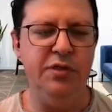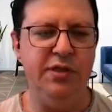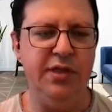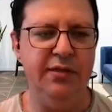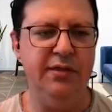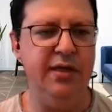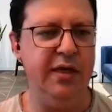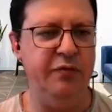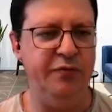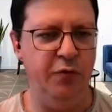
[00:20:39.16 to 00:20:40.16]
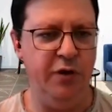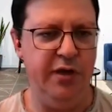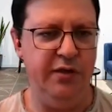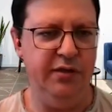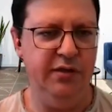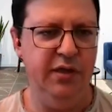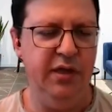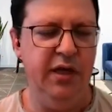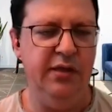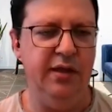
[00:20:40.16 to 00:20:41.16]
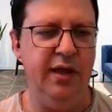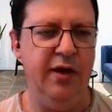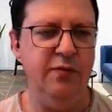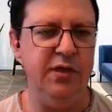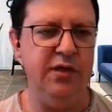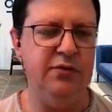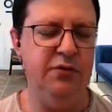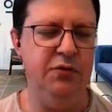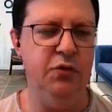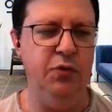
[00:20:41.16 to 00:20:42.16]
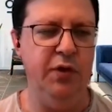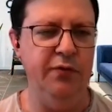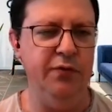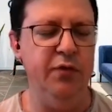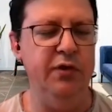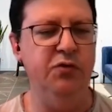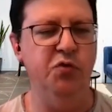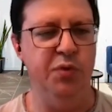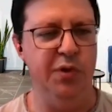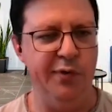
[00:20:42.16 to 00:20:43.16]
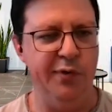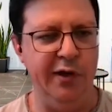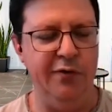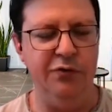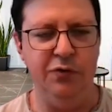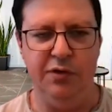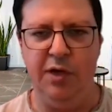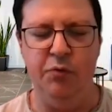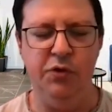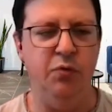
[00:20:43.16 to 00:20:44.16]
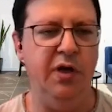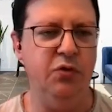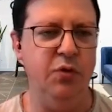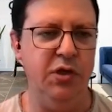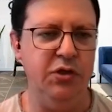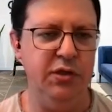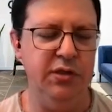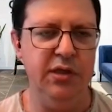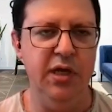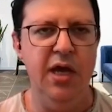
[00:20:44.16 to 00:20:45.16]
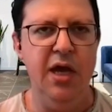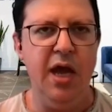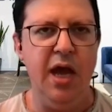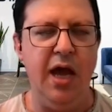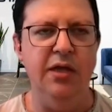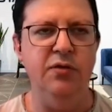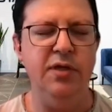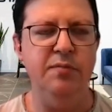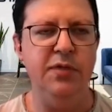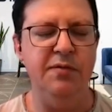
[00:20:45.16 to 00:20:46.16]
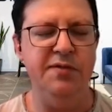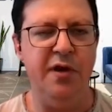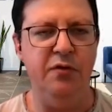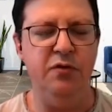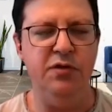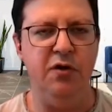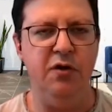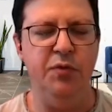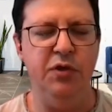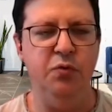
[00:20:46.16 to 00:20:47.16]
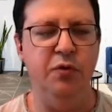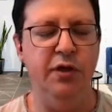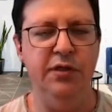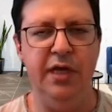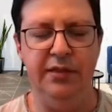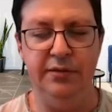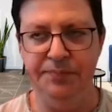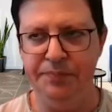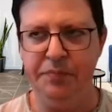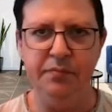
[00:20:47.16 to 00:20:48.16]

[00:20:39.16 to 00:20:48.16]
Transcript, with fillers: to send a deck beforehand. It allows us to, to read through it, to prepare, to come with the right questions. I know sometimes founders are a bit worried that